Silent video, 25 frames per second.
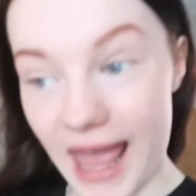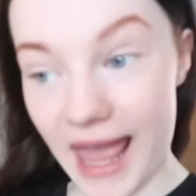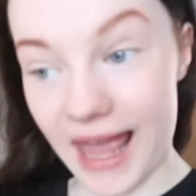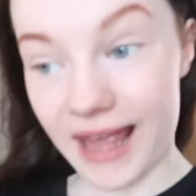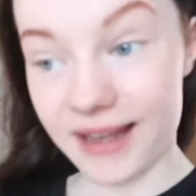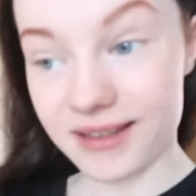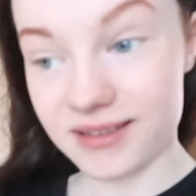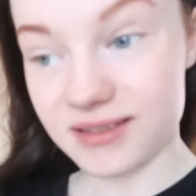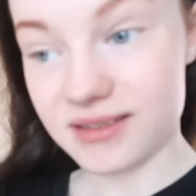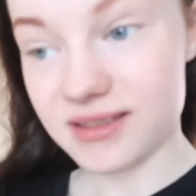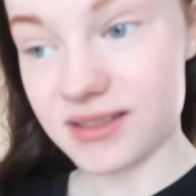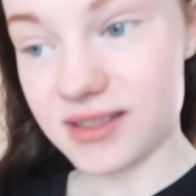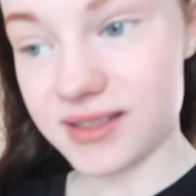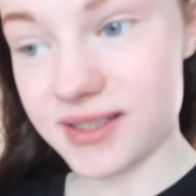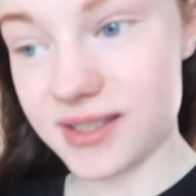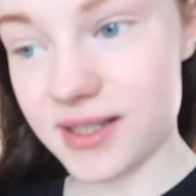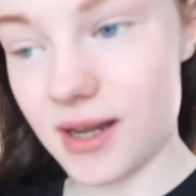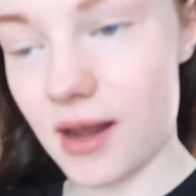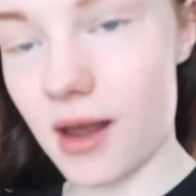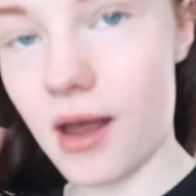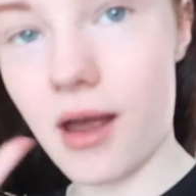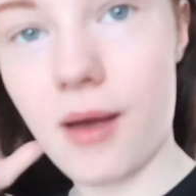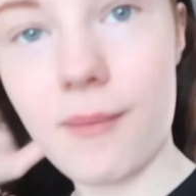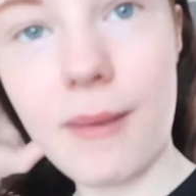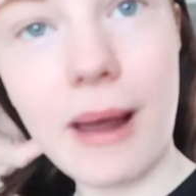and
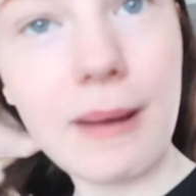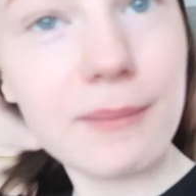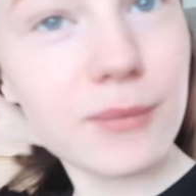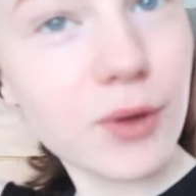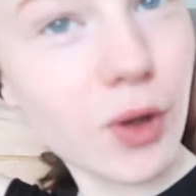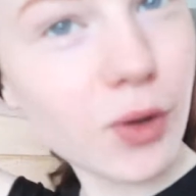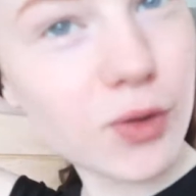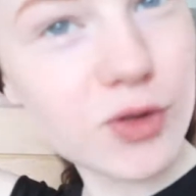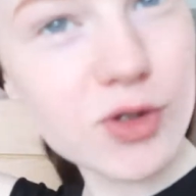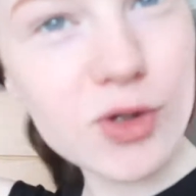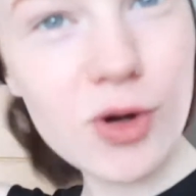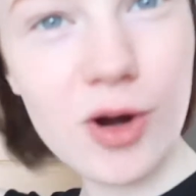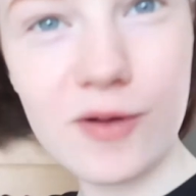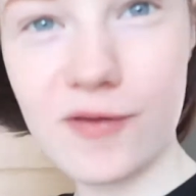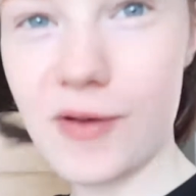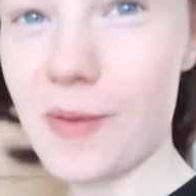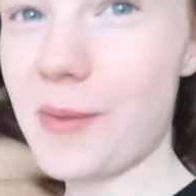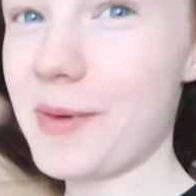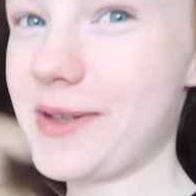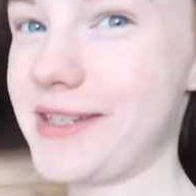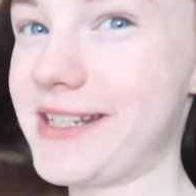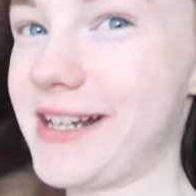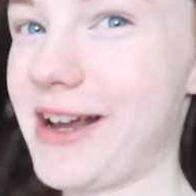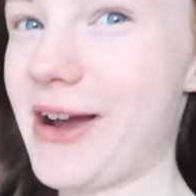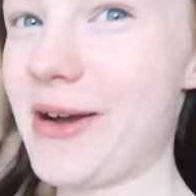um, I'm not sure if I
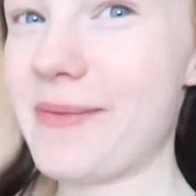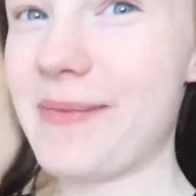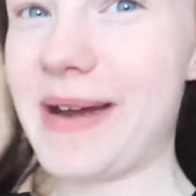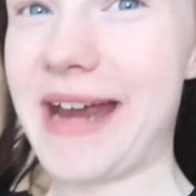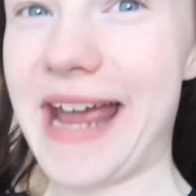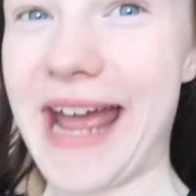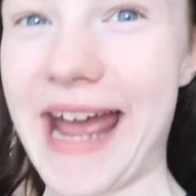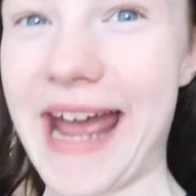want to cut my